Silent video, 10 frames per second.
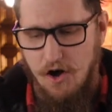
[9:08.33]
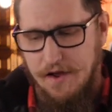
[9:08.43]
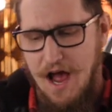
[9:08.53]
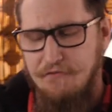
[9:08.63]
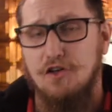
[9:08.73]
our
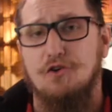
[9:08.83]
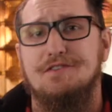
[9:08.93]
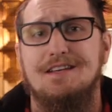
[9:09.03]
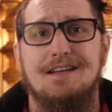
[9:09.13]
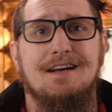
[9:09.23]
Caffe
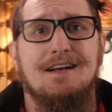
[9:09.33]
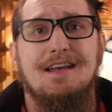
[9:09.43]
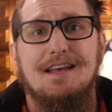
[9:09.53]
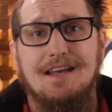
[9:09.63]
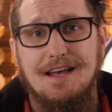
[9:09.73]
Cocina
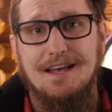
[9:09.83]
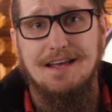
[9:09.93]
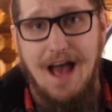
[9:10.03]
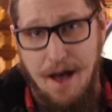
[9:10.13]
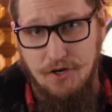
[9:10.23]

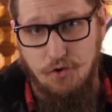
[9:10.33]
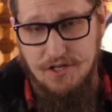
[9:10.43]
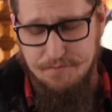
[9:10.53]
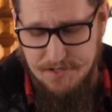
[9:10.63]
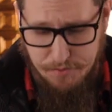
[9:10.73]
Cabin
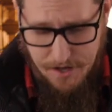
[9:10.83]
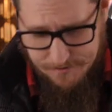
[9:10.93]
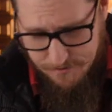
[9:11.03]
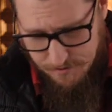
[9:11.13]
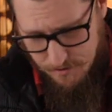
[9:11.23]
Christmas blend